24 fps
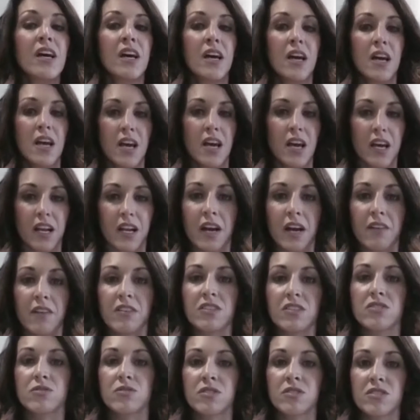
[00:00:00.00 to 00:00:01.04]
and having
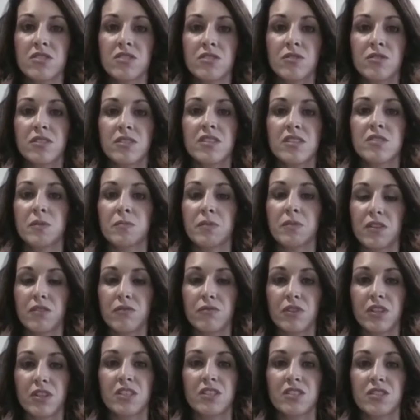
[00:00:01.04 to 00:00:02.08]
students doing this. Maybe if we
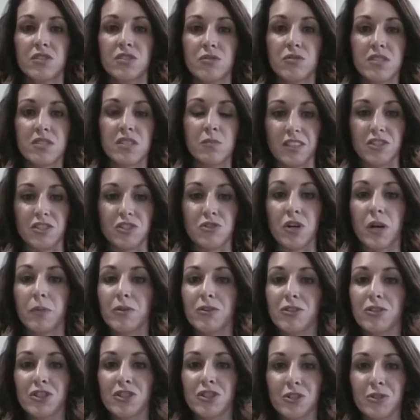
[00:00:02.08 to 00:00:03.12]
can do some
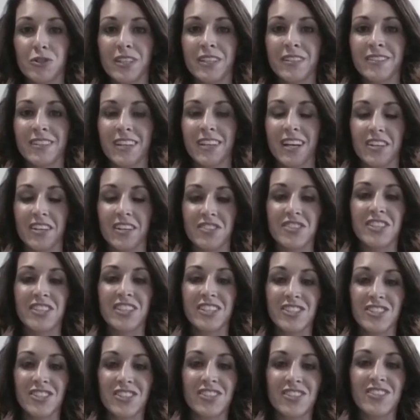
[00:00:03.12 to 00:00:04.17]
troubleshooting as
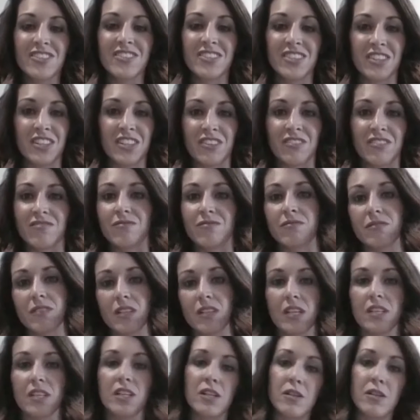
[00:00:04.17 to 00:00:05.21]
teachers, and
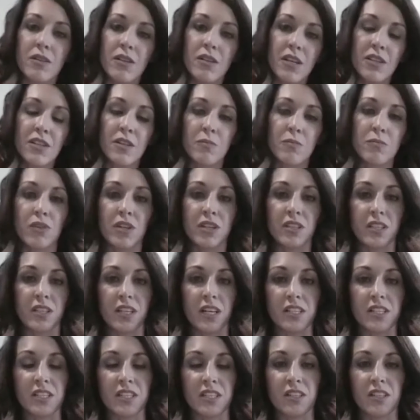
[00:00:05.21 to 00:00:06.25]
then bring the
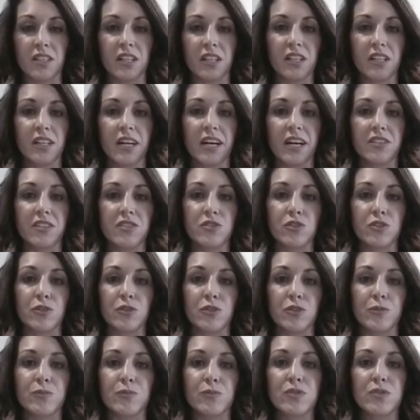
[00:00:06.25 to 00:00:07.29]
idea into the classroom.
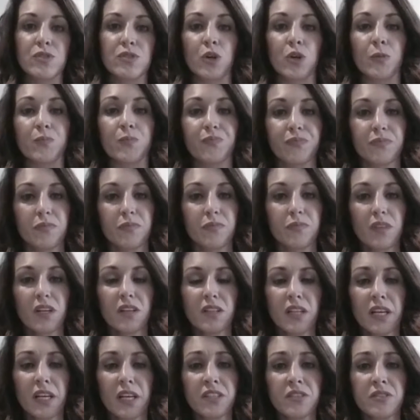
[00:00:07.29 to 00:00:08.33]
So like
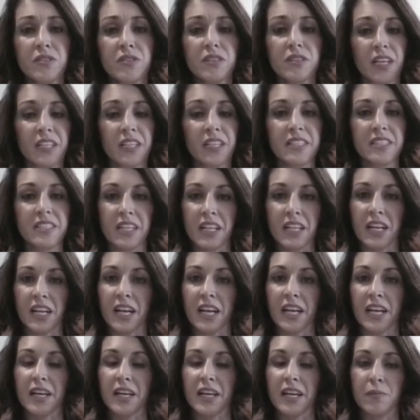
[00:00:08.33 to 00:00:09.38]
you said, I
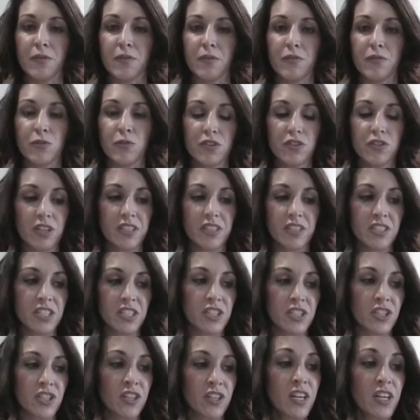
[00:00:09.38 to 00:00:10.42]
am a 4th grade
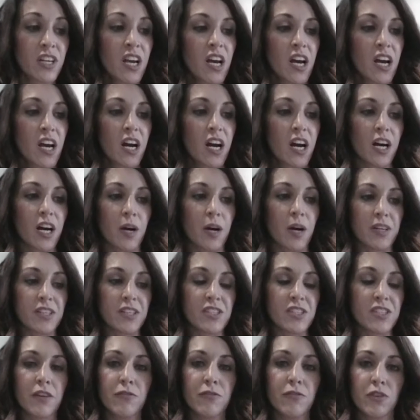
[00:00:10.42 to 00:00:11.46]
teacher. I taught
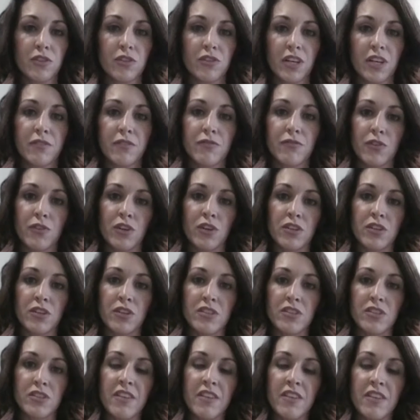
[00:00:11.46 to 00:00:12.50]
4th grade for
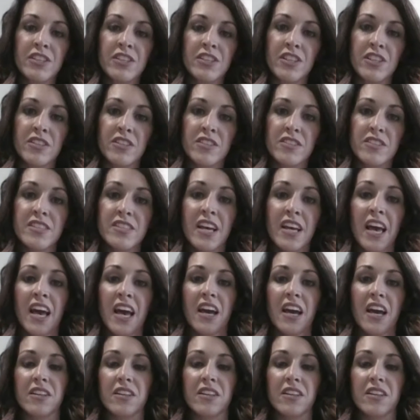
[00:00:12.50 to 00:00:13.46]
7 years, and this